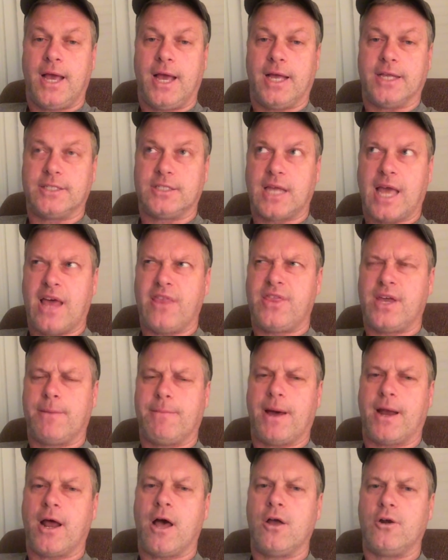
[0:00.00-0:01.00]
It's, I think,
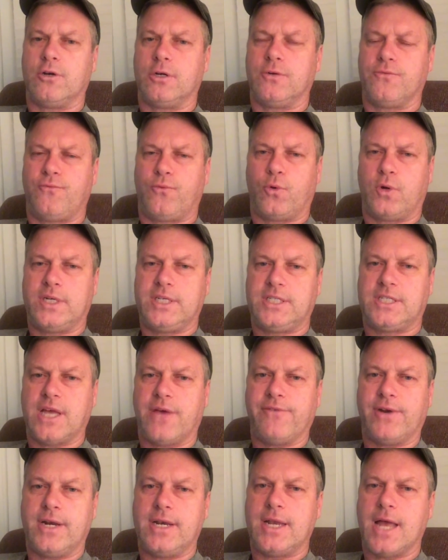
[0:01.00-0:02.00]
about
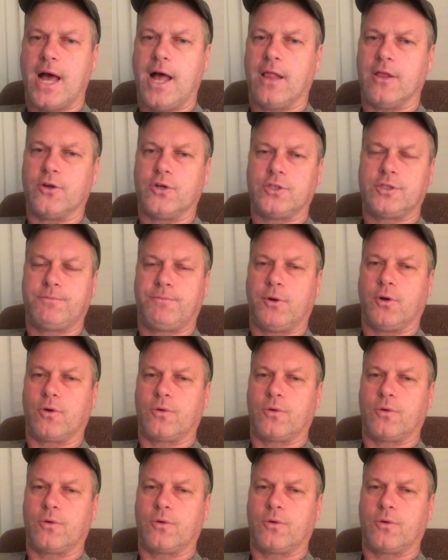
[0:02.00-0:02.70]
$147